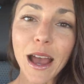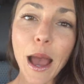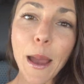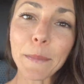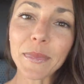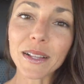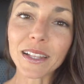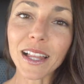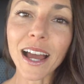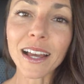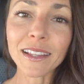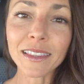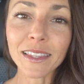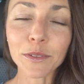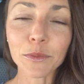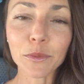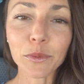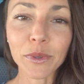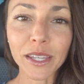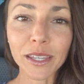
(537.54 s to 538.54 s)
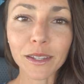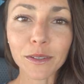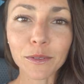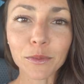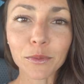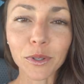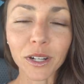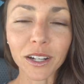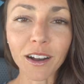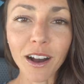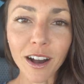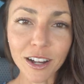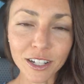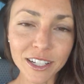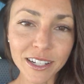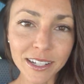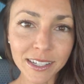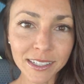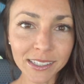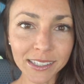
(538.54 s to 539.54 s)
I'm glad that we were
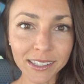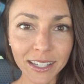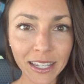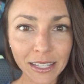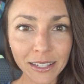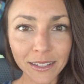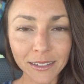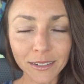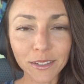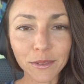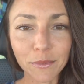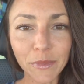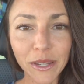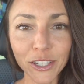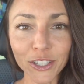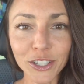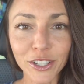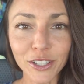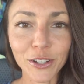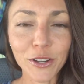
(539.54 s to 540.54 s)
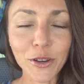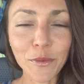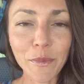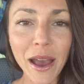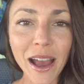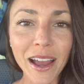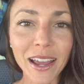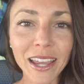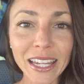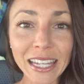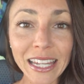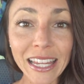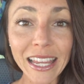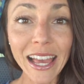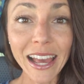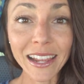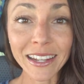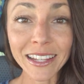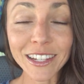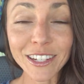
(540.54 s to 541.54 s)
cautious and made sure to go back and
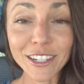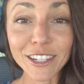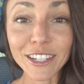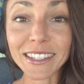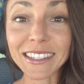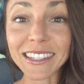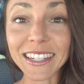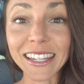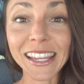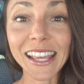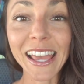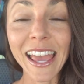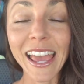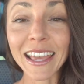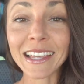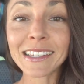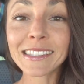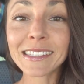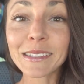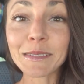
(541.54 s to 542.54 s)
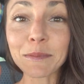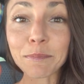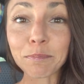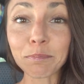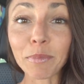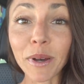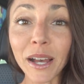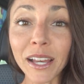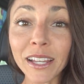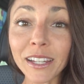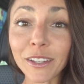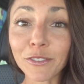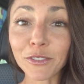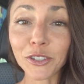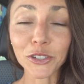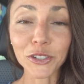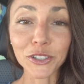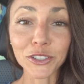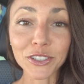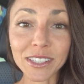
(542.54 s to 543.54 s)
get it just in case, but if
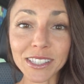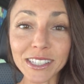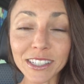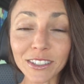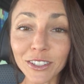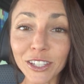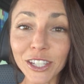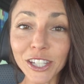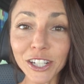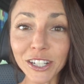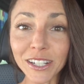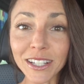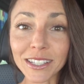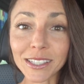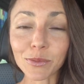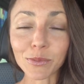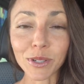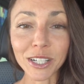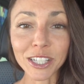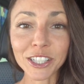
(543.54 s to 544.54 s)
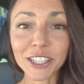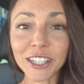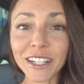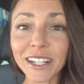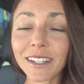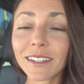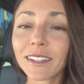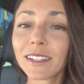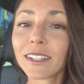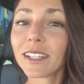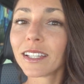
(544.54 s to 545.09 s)
you're still curious wondering,